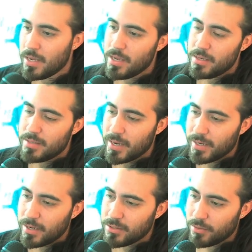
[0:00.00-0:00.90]

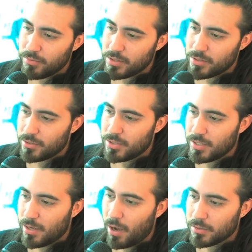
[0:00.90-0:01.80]
Decades of research
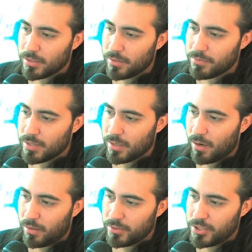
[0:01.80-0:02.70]
in cognitive
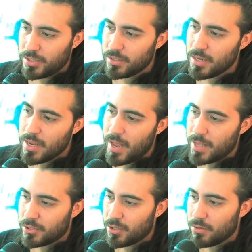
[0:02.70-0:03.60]
psychology
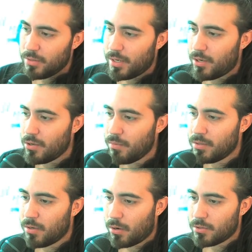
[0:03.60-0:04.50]
has shown that
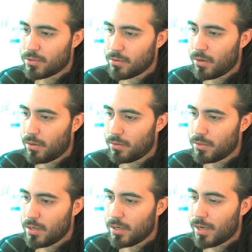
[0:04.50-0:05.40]
humans are
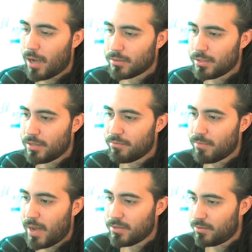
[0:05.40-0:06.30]
so-called cognitive
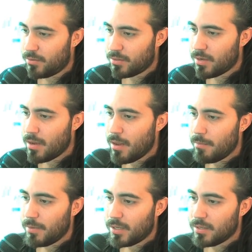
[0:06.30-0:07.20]
misers
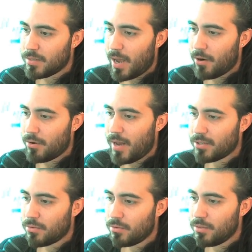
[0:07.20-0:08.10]
because our
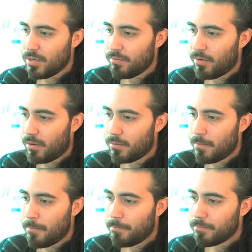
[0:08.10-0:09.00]
natural default
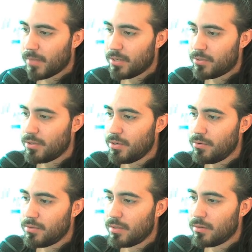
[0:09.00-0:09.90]
is to
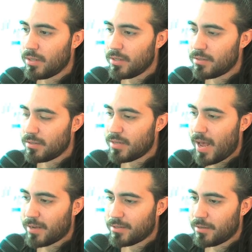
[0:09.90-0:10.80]
use the least
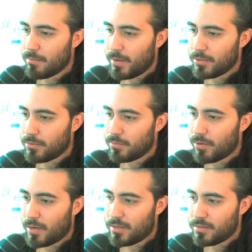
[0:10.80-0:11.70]
taxing mental
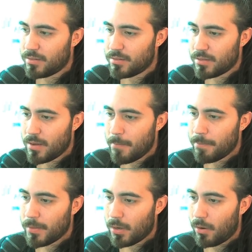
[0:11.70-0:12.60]
processes,
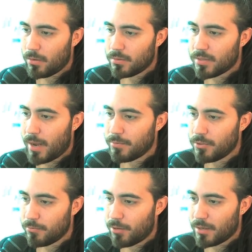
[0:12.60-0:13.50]
called type
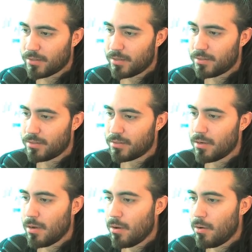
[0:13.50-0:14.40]
2 processes,
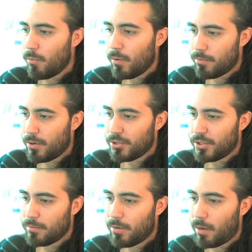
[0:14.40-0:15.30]
when
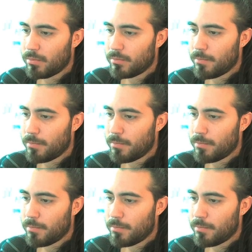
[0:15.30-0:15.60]
approaching a problem.